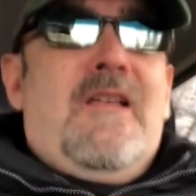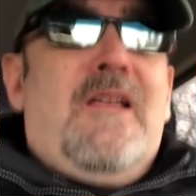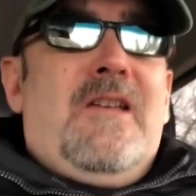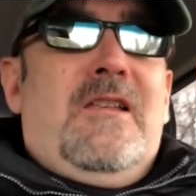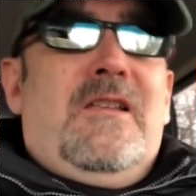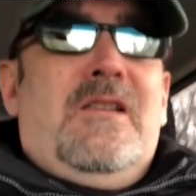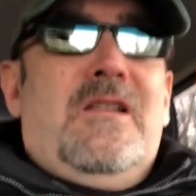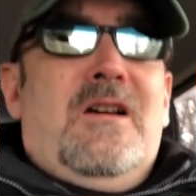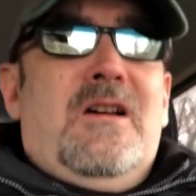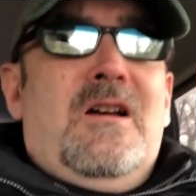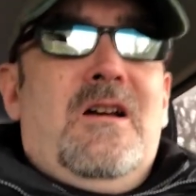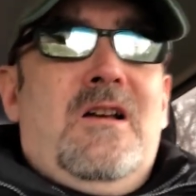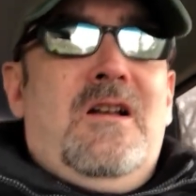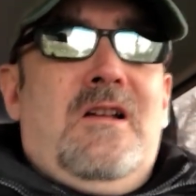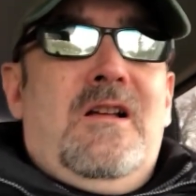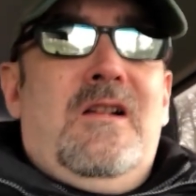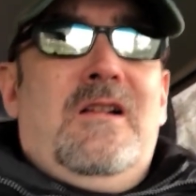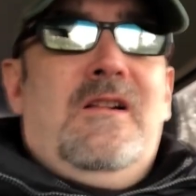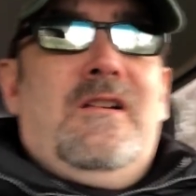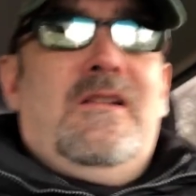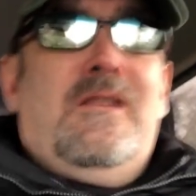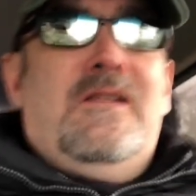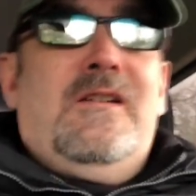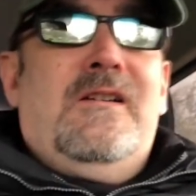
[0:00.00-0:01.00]
And
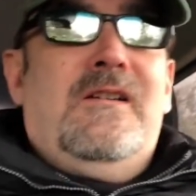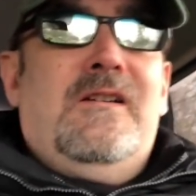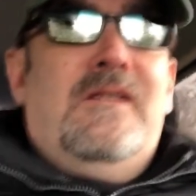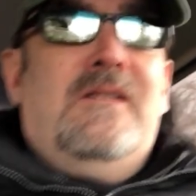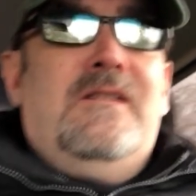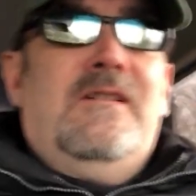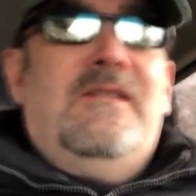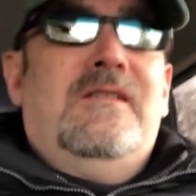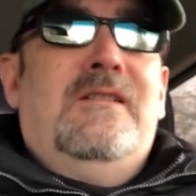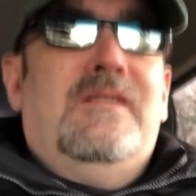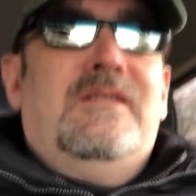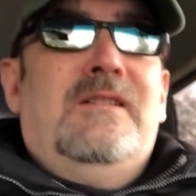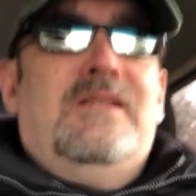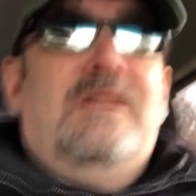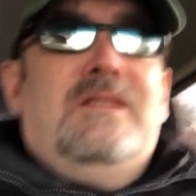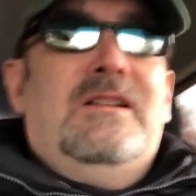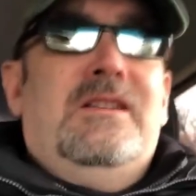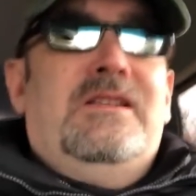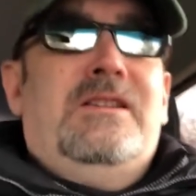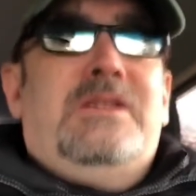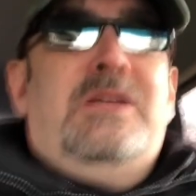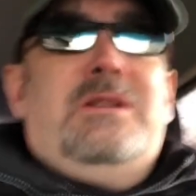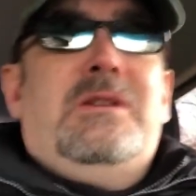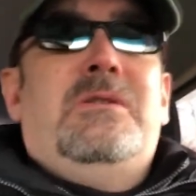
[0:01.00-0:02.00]

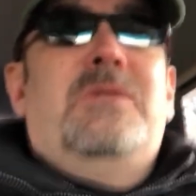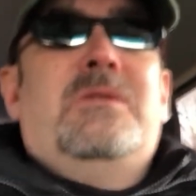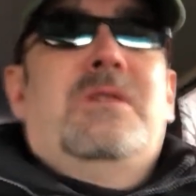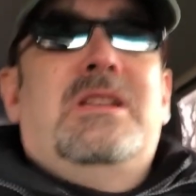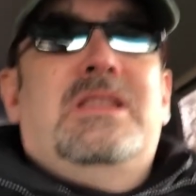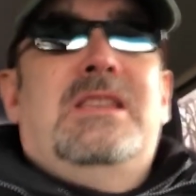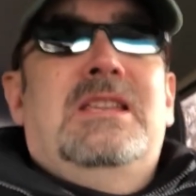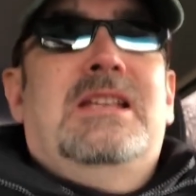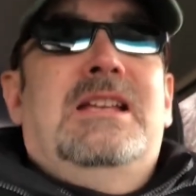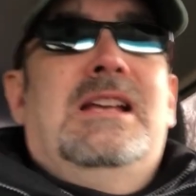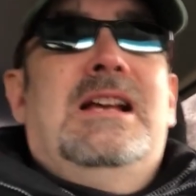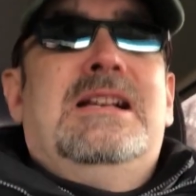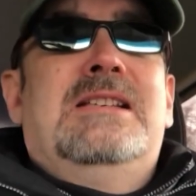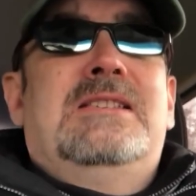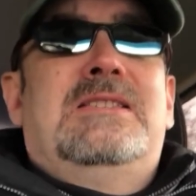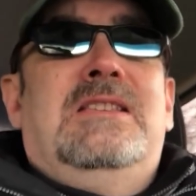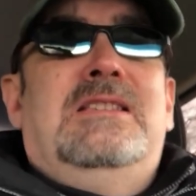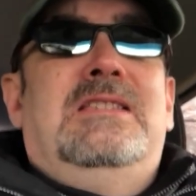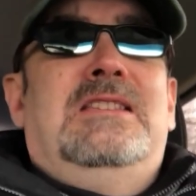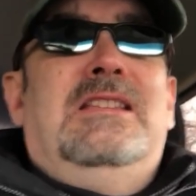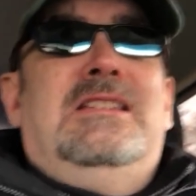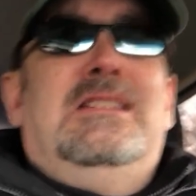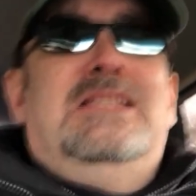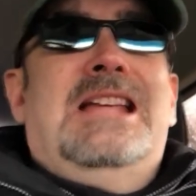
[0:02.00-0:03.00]
uh, you either get the guys
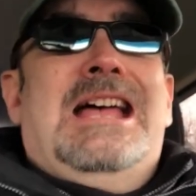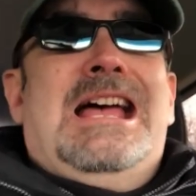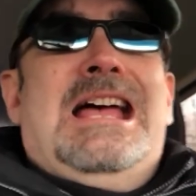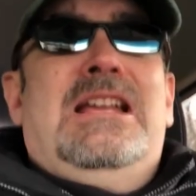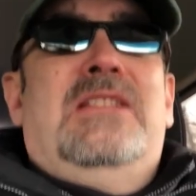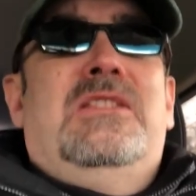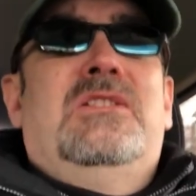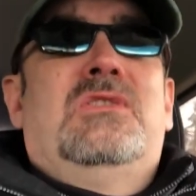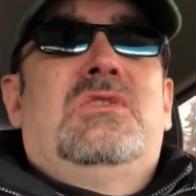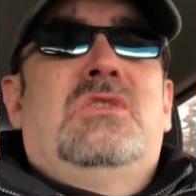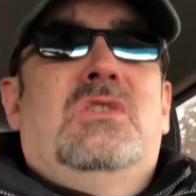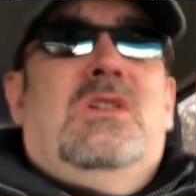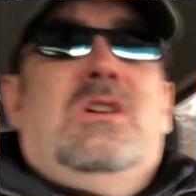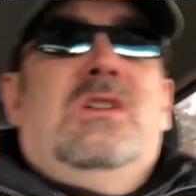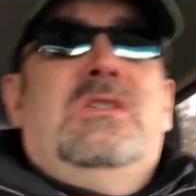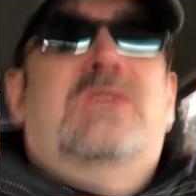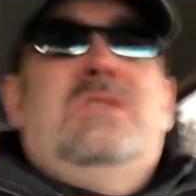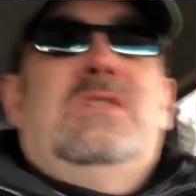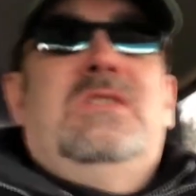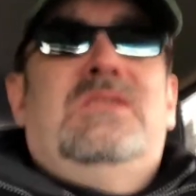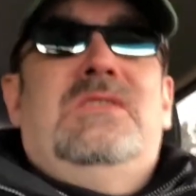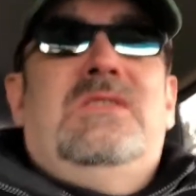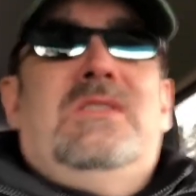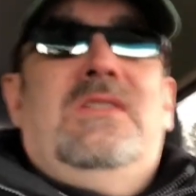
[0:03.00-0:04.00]
that deny the
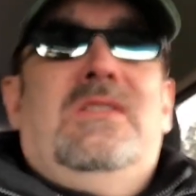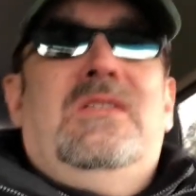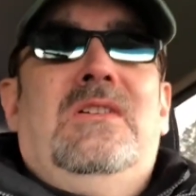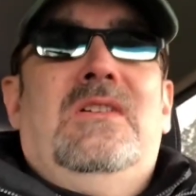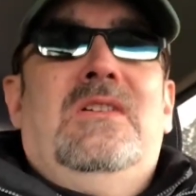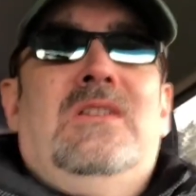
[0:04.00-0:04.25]
charges